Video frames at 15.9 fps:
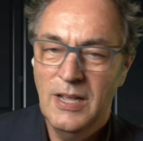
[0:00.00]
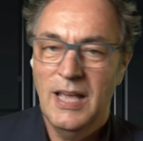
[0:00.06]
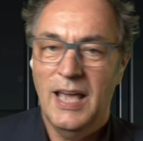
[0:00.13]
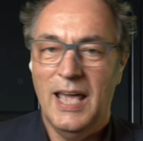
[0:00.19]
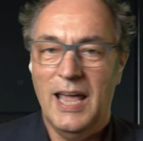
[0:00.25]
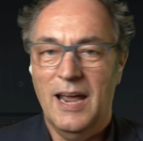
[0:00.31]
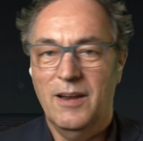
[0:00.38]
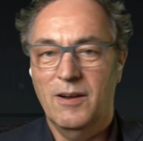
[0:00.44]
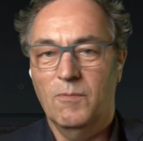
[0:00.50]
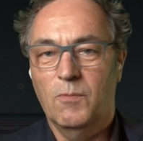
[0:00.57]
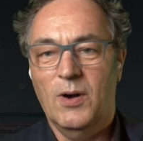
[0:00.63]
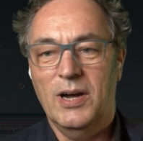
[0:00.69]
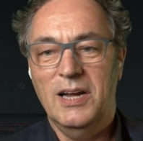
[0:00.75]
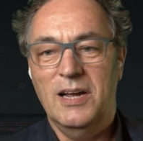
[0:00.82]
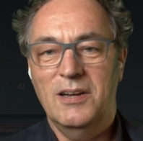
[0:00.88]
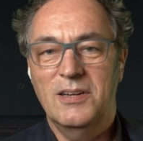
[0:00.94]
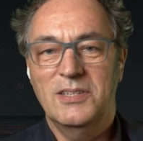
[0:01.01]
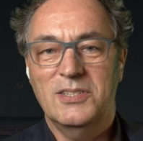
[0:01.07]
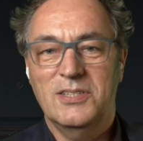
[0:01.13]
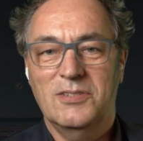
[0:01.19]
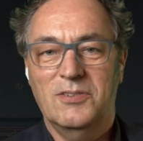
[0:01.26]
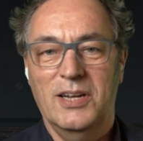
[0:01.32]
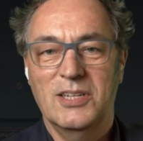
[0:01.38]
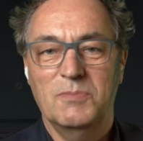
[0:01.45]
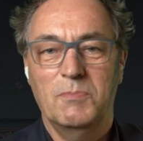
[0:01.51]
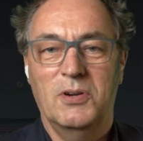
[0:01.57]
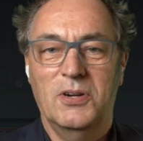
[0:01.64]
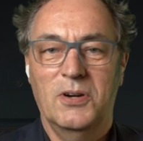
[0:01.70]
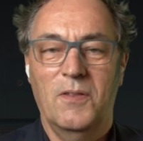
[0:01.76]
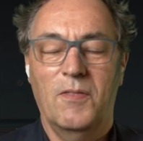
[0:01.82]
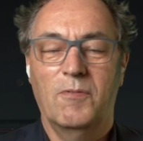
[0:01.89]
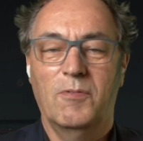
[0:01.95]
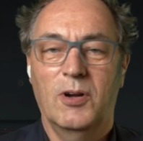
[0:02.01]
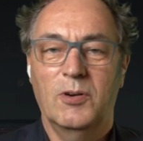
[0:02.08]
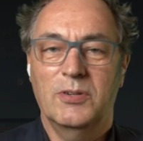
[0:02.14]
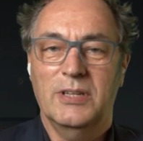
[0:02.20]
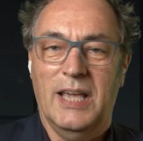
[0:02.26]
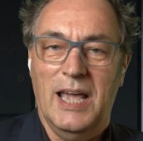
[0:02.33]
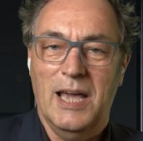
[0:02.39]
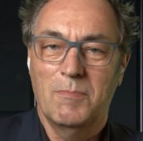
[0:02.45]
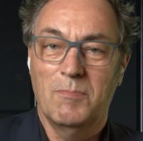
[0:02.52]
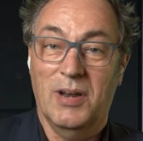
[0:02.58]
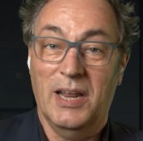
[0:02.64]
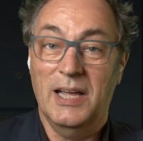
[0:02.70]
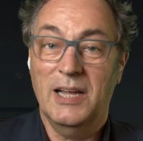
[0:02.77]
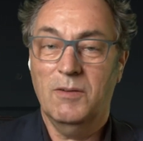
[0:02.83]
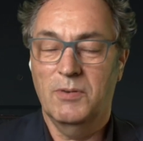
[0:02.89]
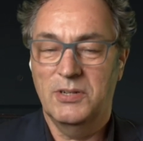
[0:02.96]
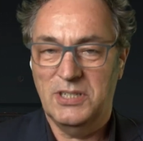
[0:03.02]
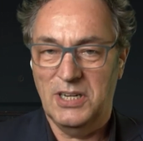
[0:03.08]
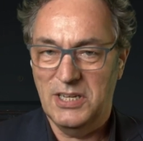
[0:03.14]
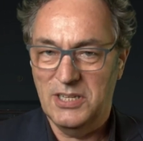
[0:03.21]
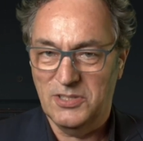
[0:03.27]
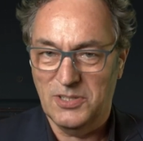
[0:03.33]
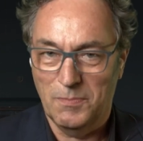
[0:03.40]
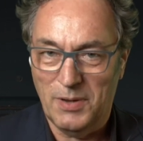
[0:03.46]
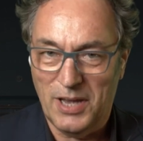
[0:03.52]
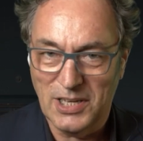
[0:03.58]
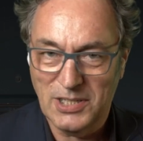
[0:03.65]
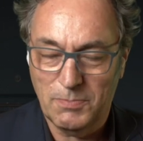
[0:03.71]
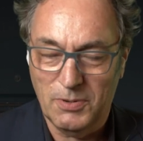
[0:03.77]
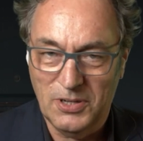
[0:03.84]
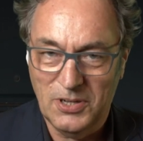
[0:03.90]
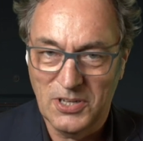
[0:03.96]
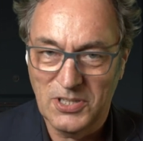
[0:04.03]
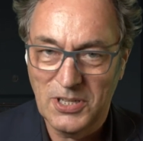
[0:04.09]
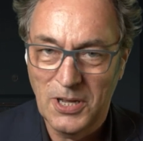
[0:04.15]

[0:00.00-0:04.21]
And a wireless transmitter, the Rode Cam Link, which is the best because